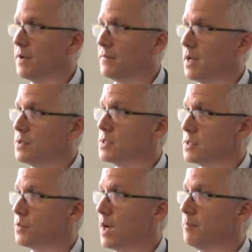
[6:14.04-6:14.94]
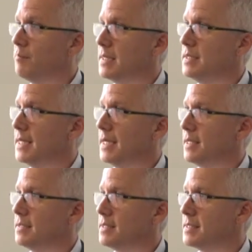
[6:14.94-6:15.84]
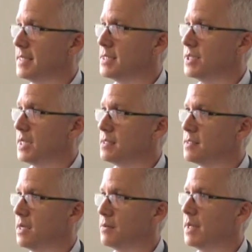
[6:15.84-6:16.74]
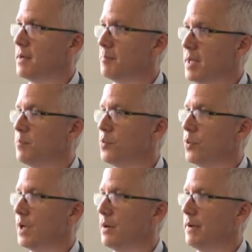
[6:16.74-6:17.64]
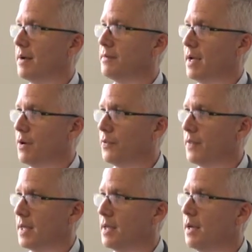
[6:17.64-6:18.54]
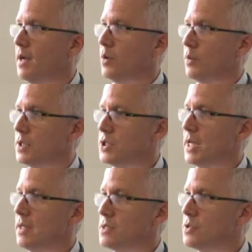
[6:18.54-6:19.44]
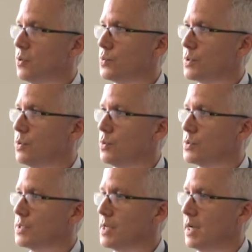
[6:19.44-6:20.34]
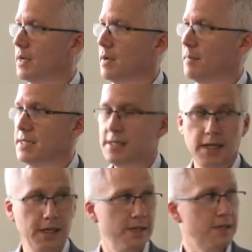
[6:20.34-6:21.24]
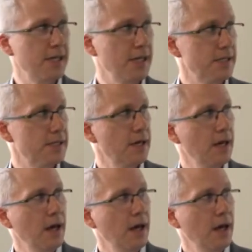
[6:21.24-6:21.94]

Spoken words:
of those disrupt Mendelian disease genes. So there are people walking around healthy with a gene that's thought to cause a Mendelian disease.